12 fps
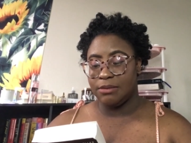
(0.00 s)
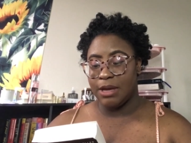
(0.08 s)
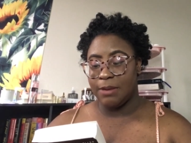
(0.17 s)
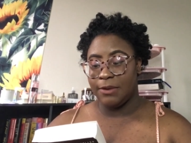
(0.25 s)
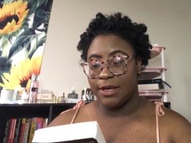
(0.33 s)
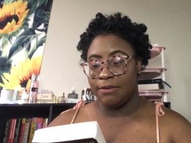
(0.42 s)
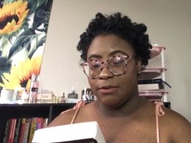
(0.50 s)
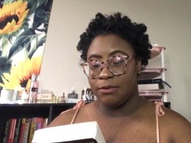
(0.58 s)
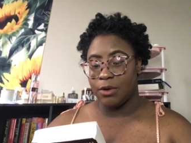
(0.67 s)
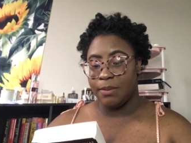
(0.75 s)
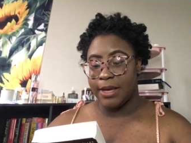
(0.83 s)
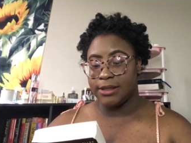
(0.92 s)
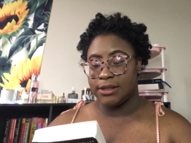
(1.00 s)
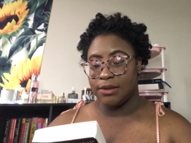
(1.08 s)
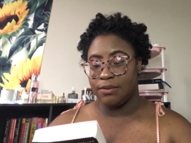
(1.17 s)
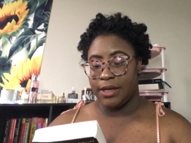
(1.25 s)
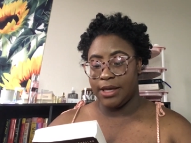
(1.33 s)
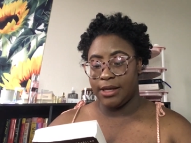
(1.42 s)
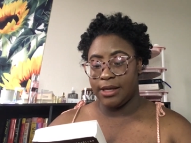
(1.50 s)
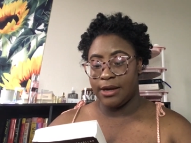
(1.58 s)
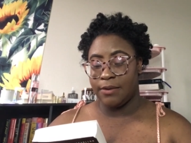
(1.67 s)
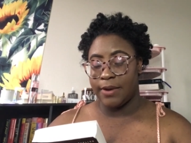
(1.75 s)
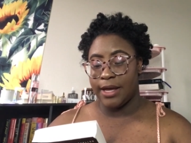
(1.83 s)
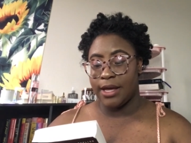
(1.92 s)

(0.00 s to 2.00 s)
maybe even romantic weekend getaway.